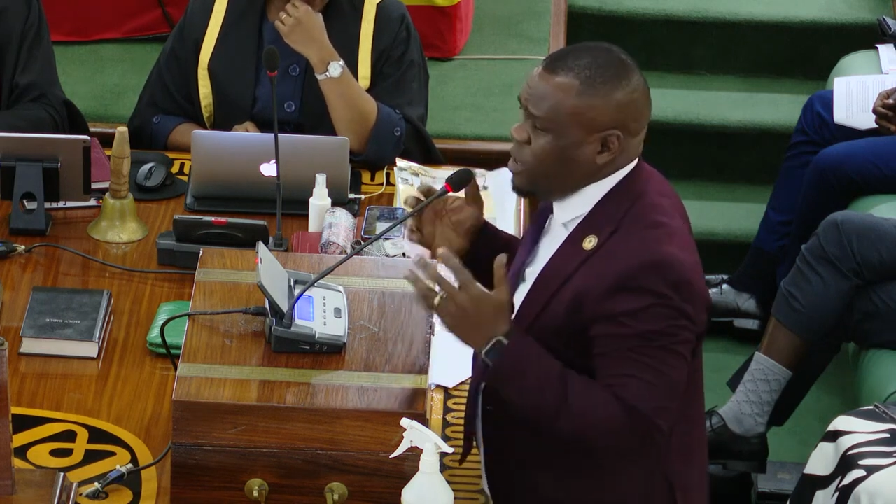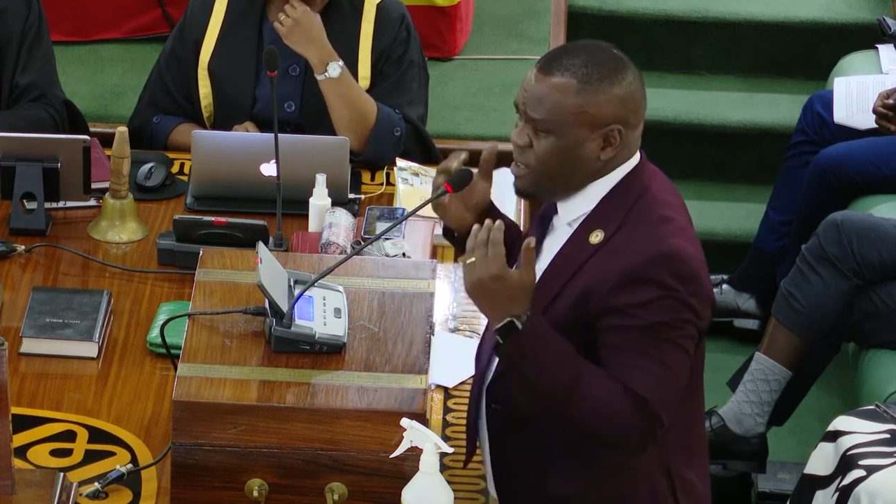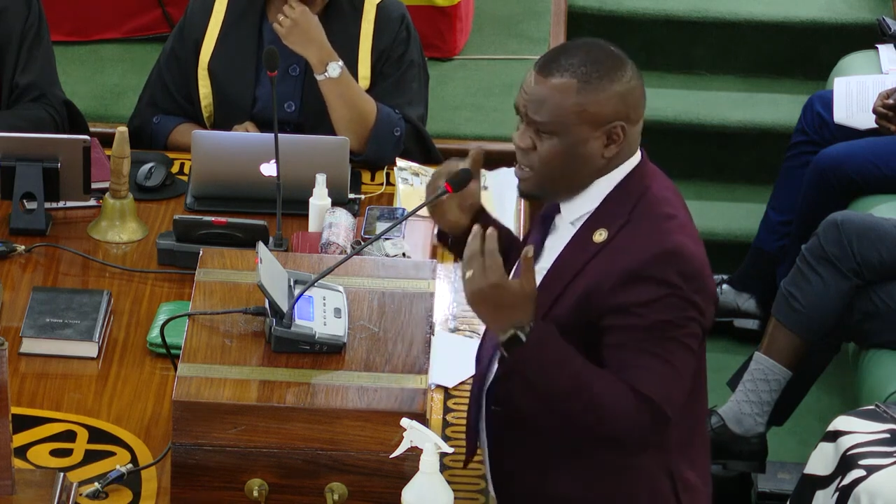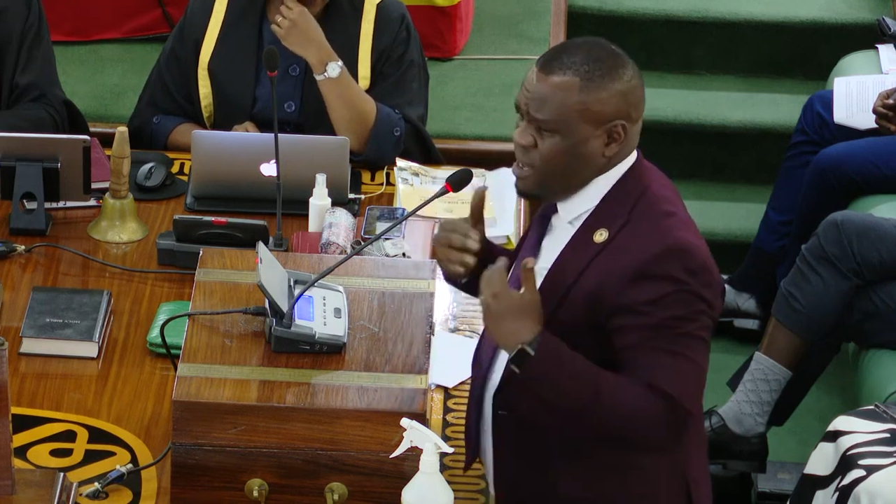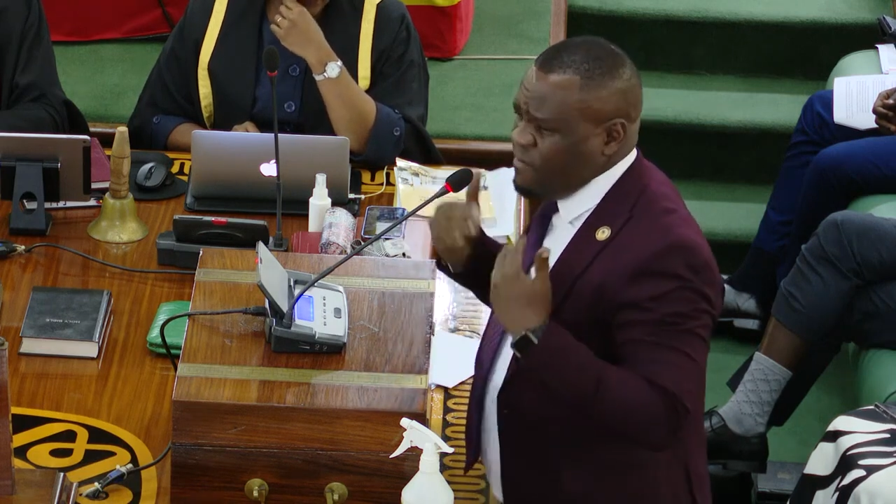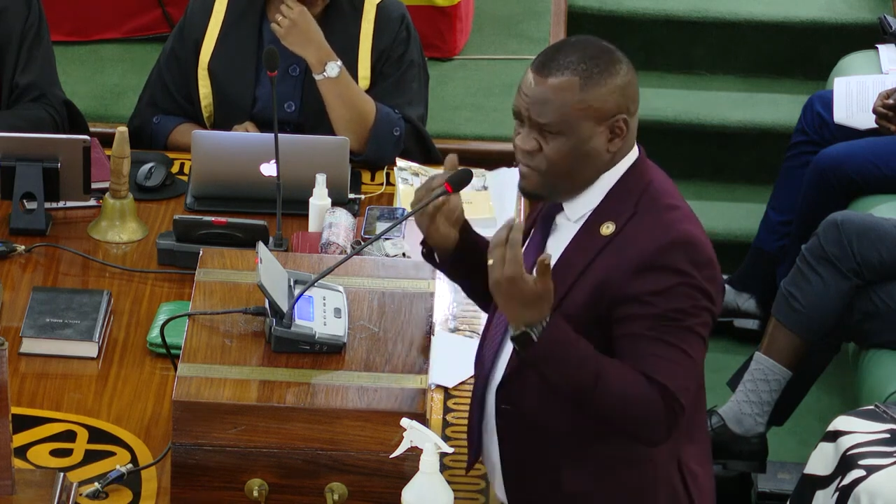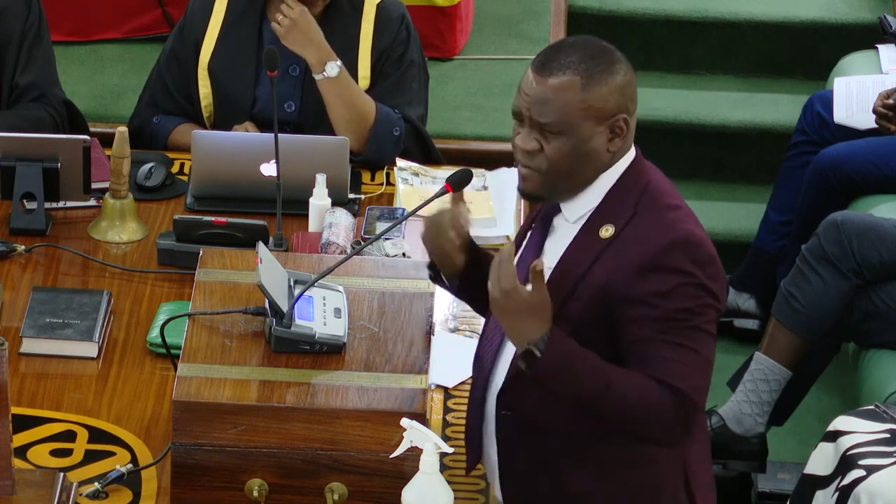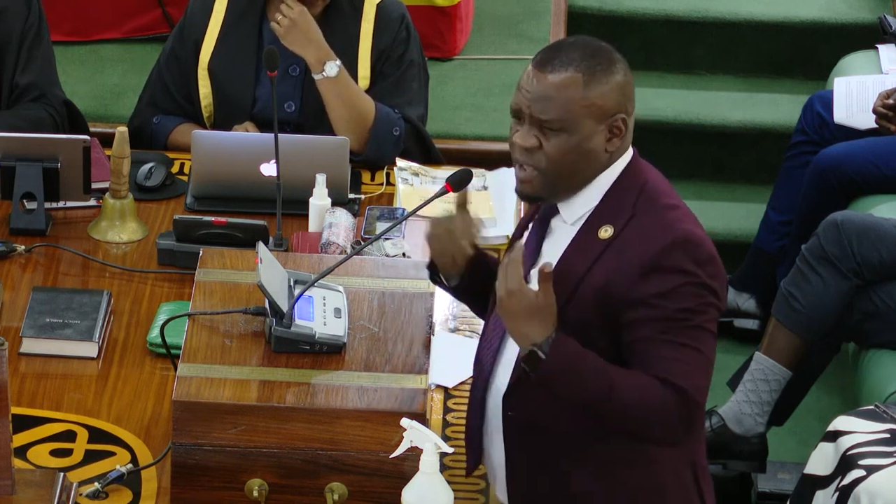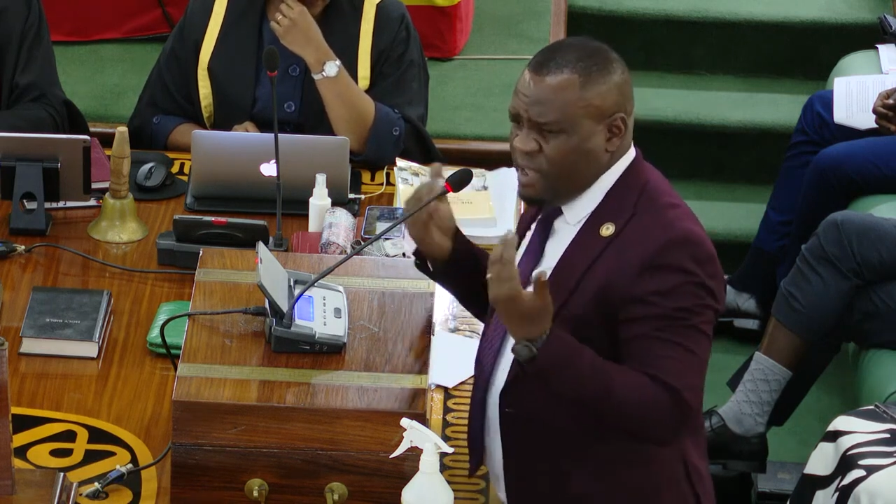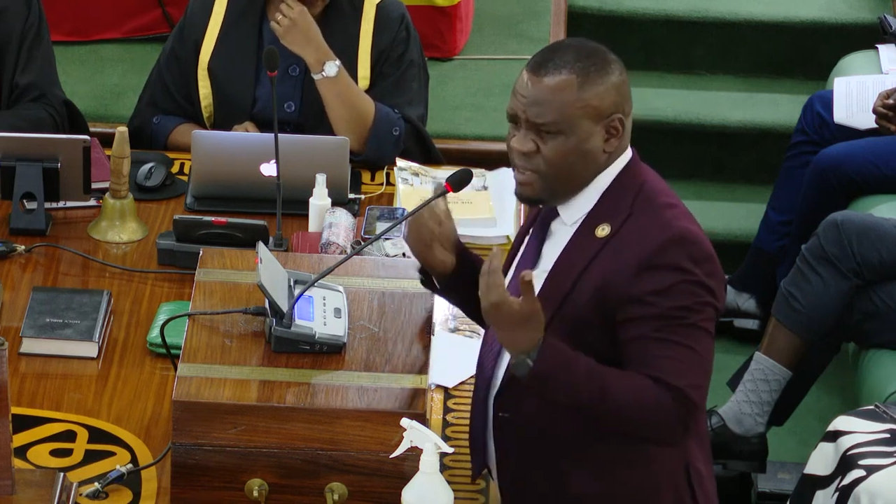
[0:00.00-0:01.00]
where they
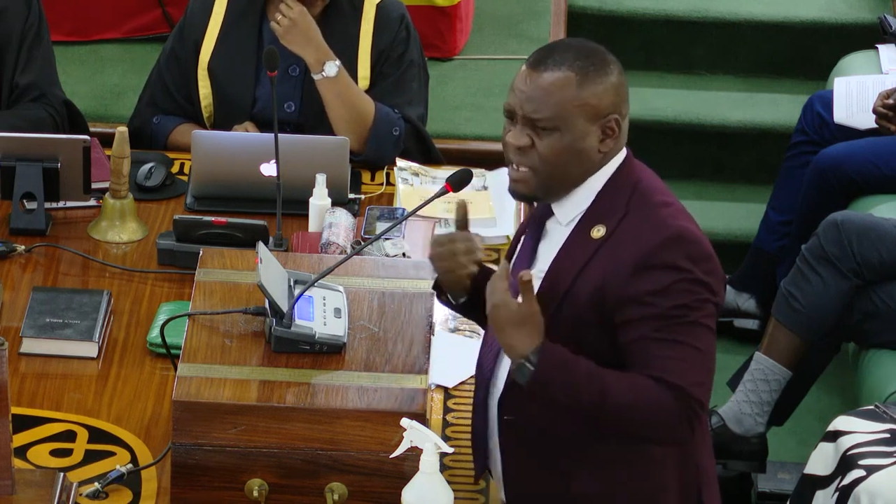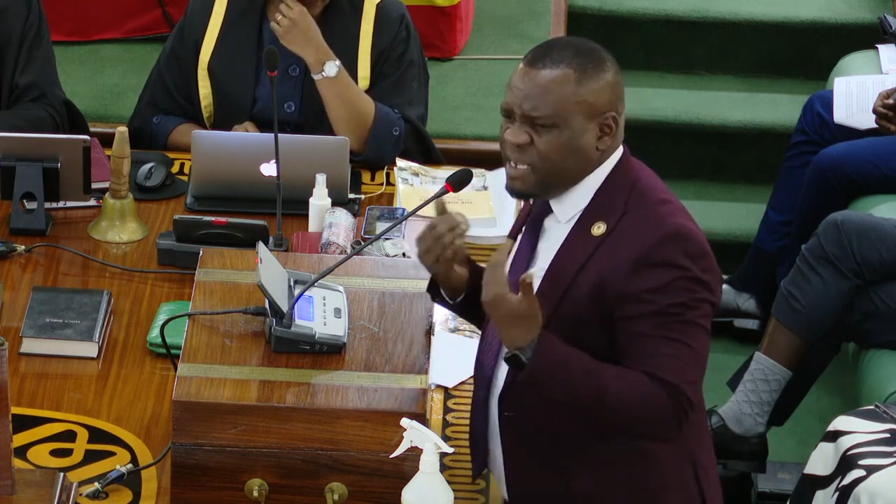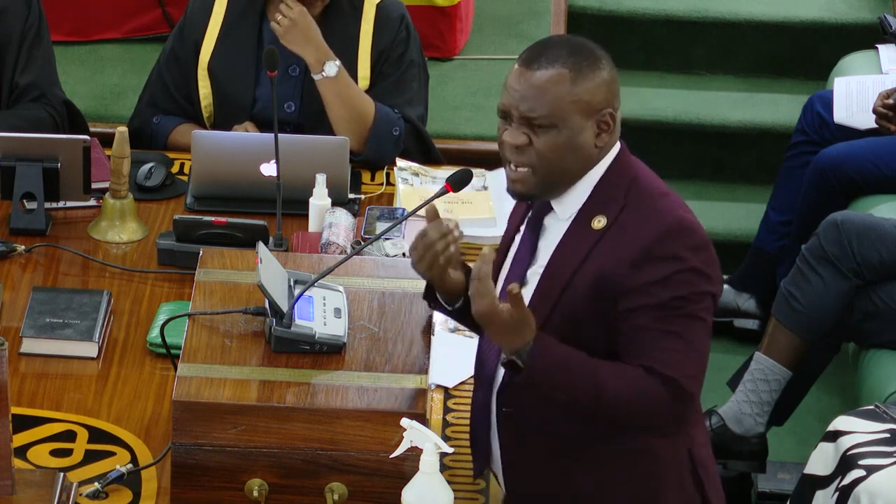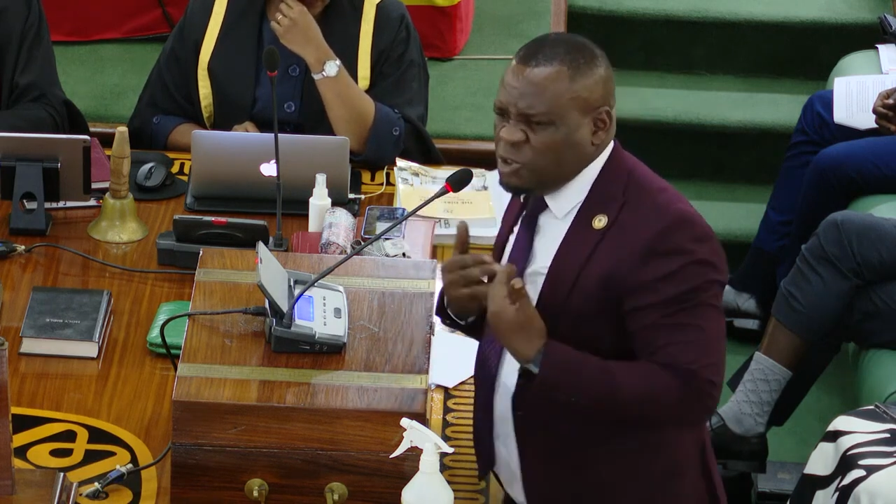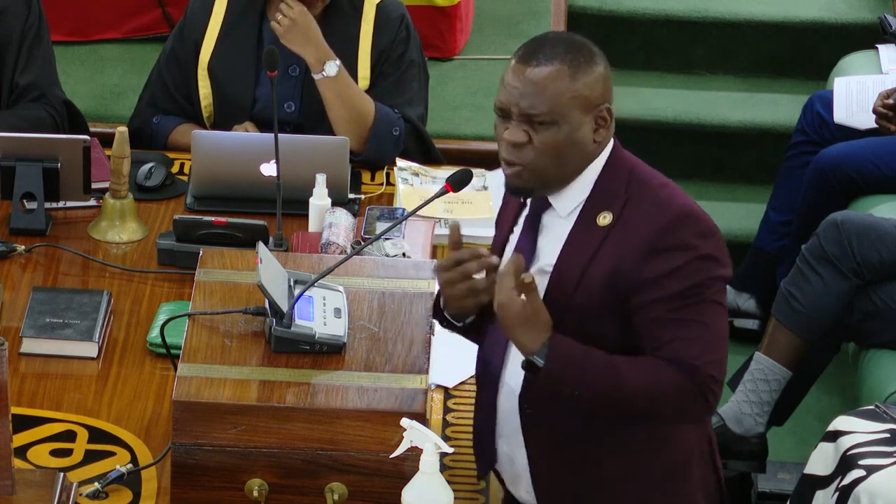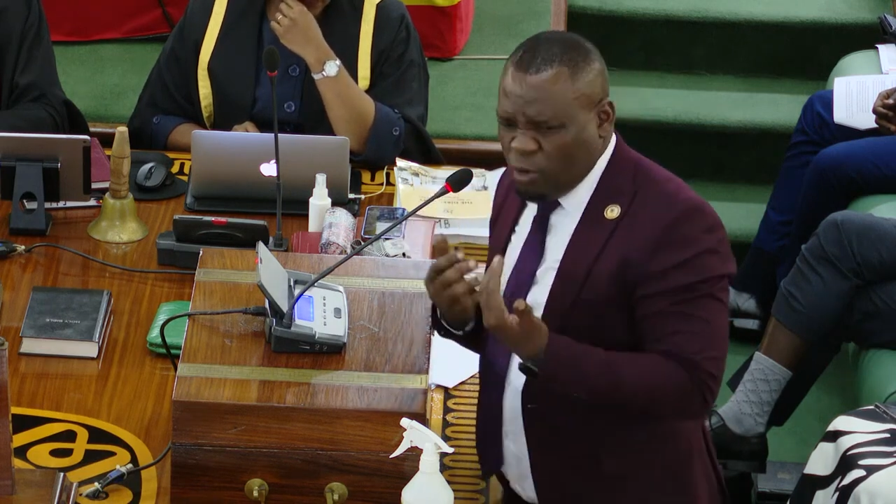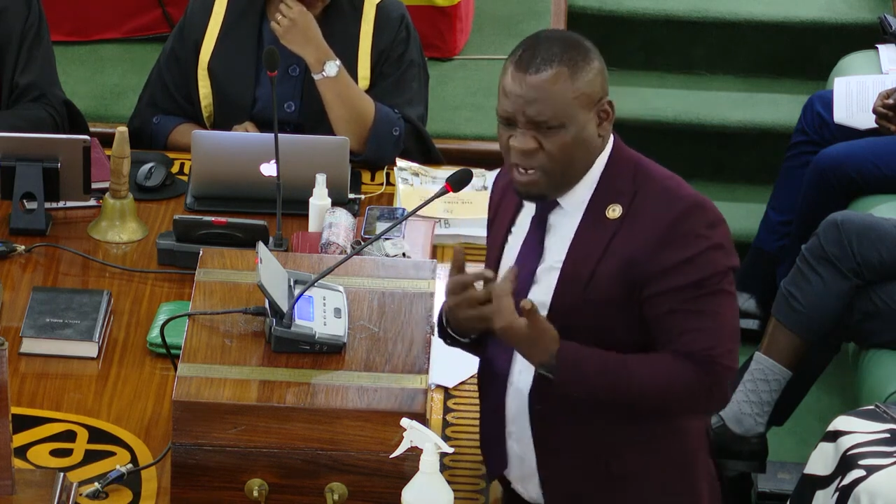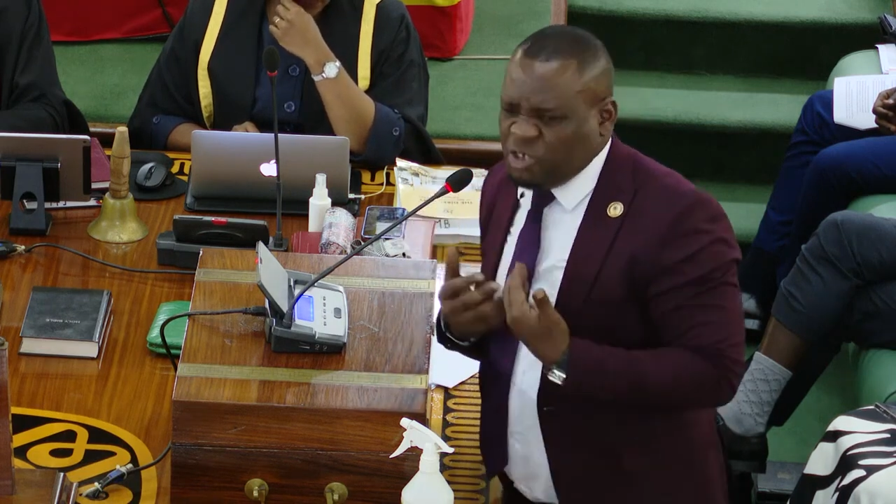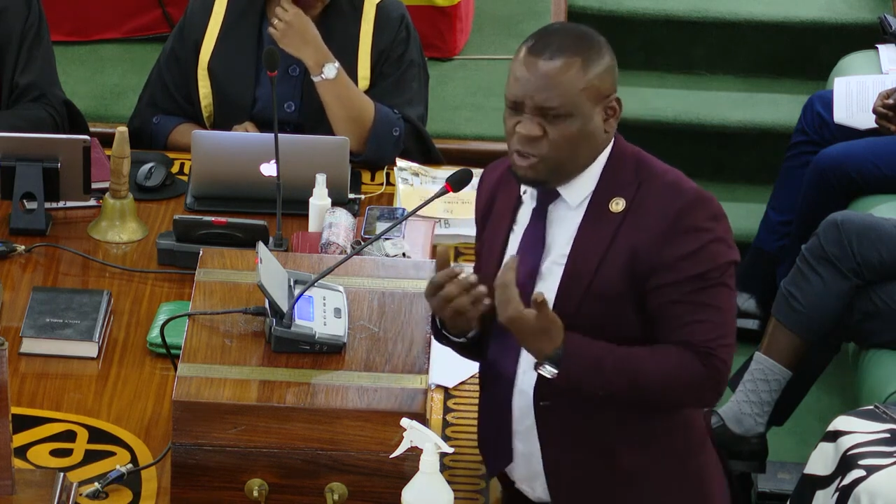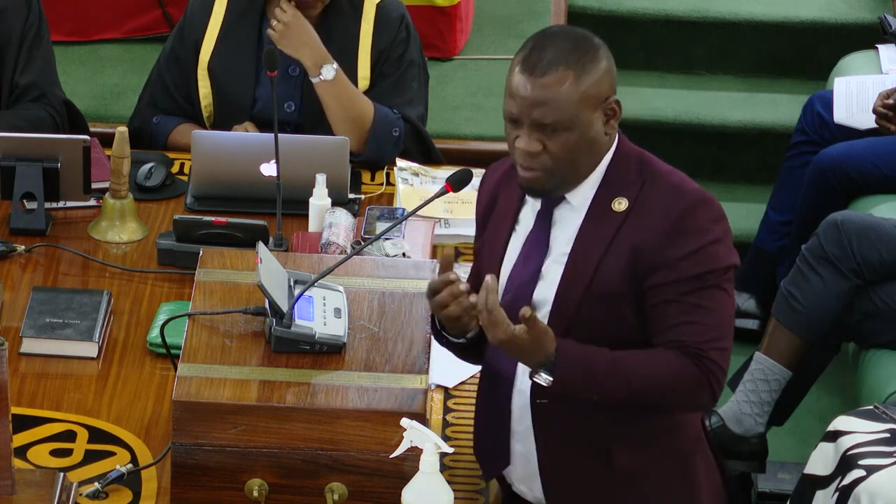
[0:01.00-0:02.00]
have that cultural
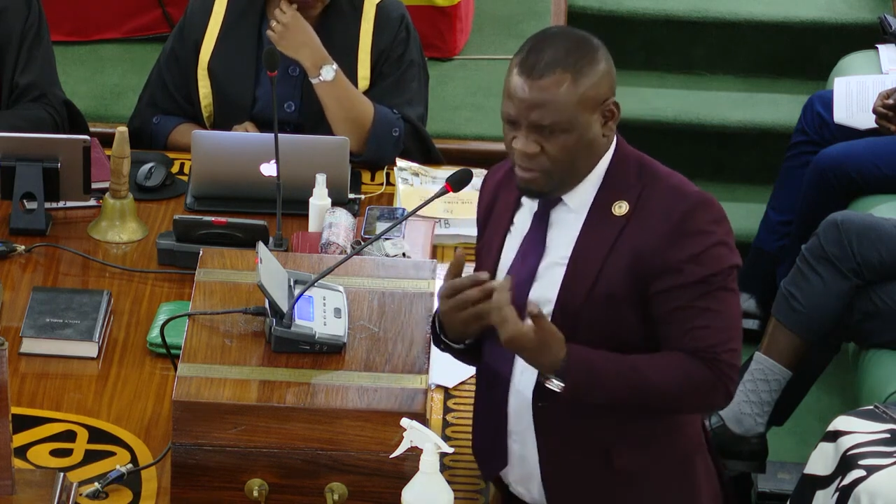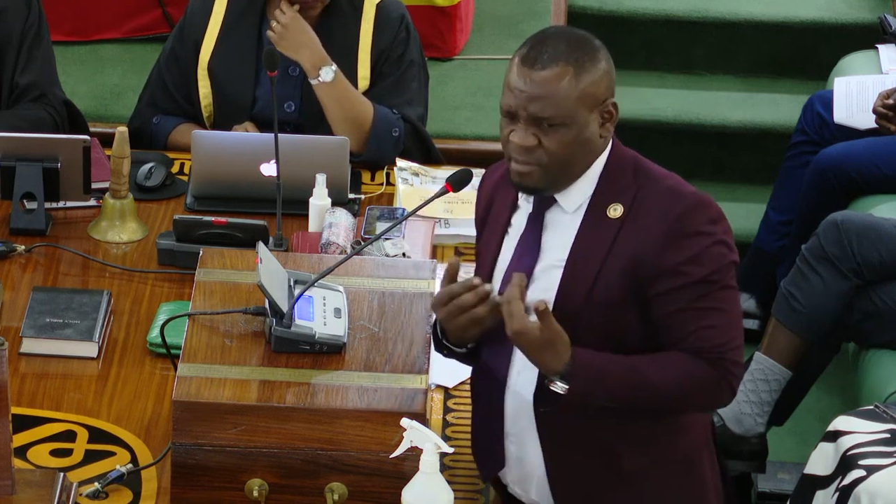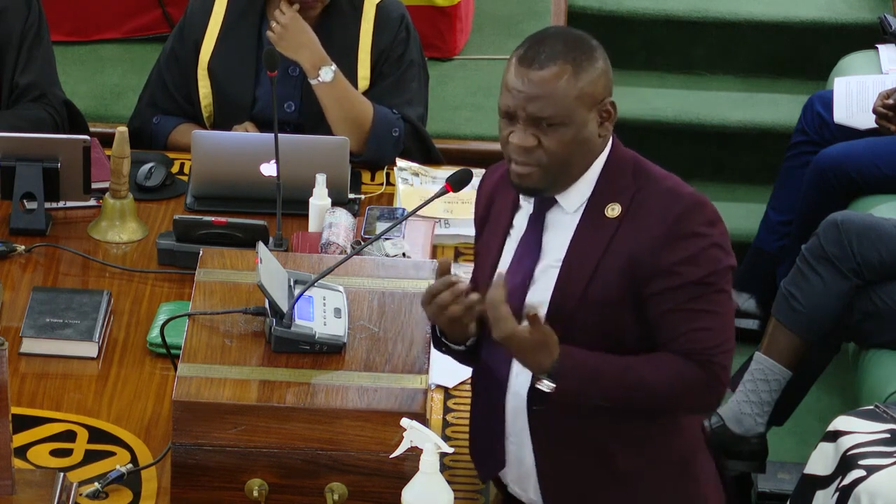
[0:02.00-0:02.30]
connection